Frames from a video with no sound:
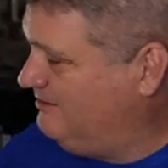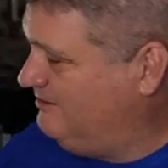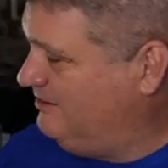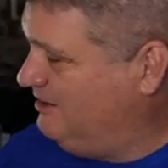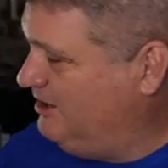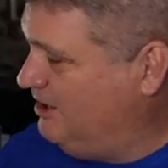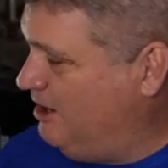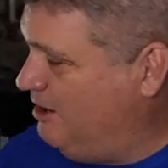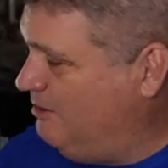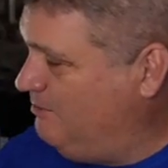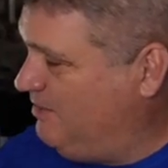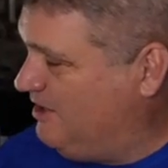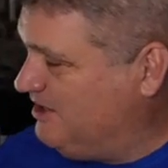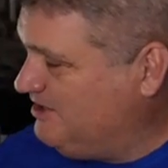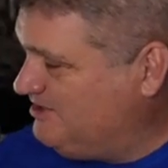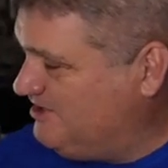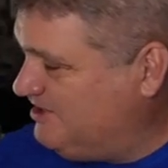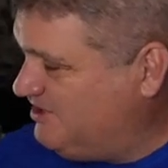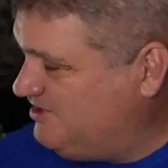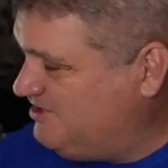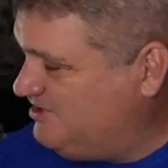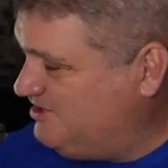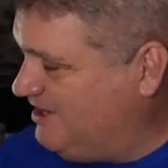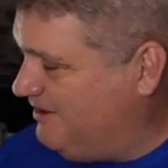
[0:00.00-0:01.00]
You know, because
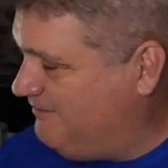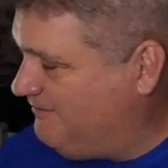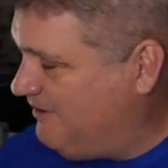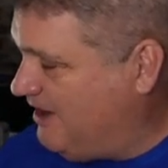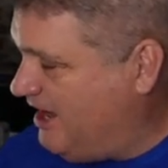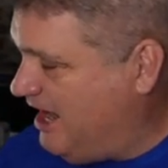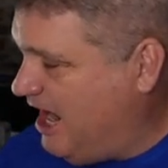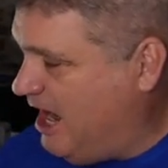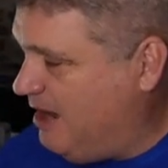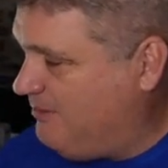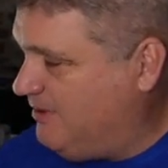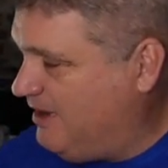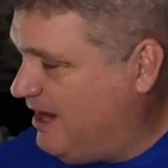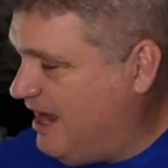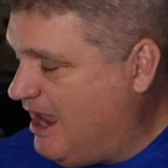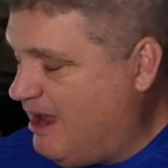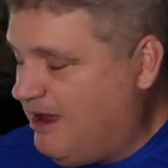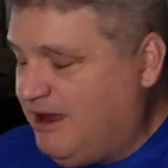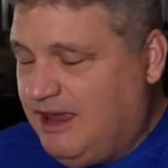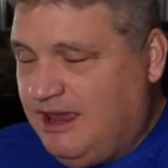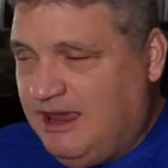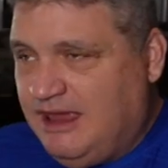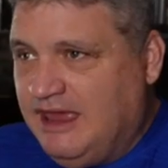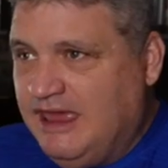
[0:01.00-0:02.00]
this has never happened.
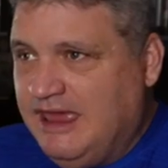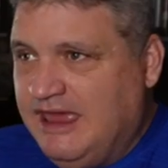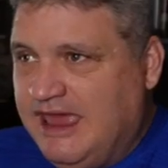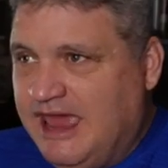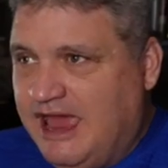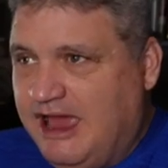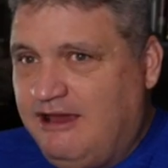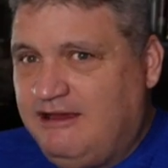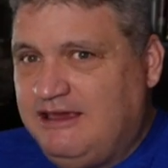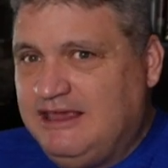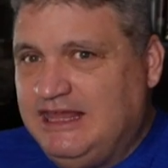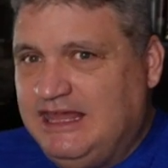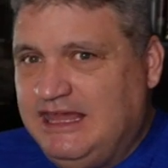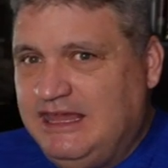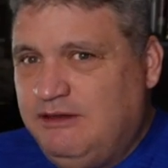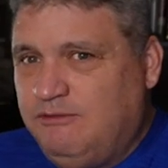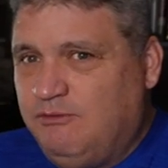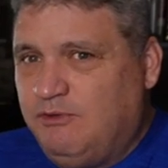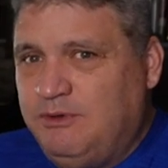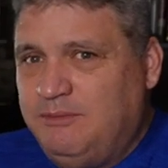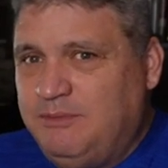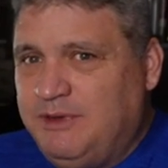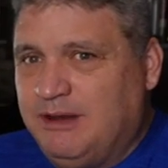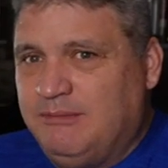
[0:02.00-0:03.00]
How could he
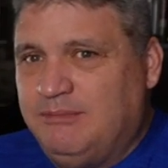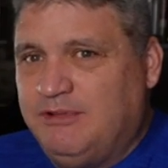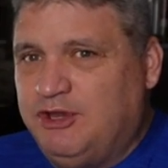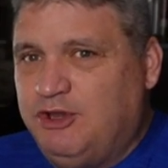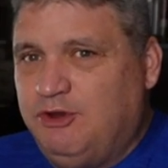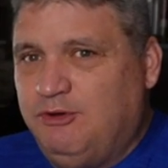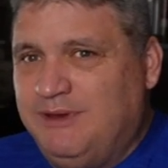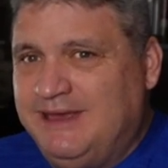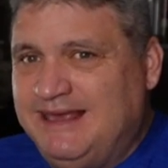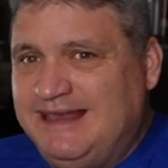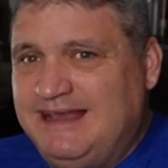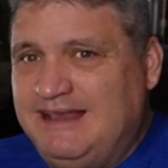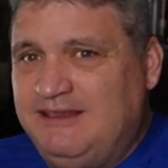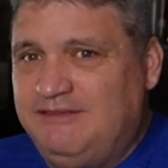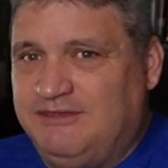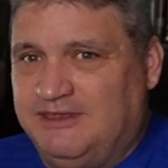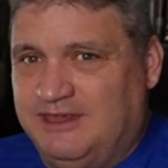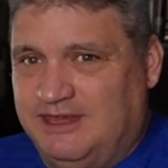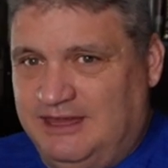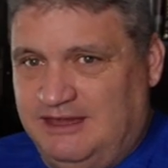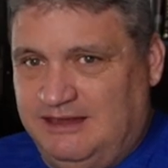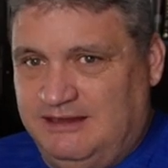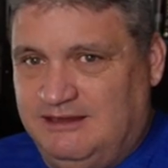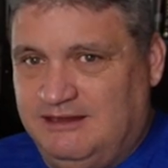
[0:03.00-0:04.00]
wouldn't be able to do
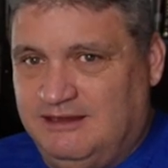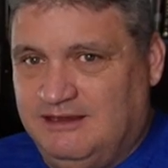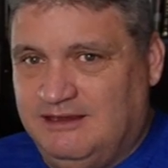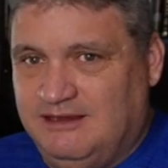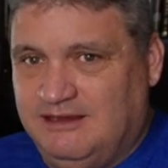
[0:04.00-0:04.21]
anything?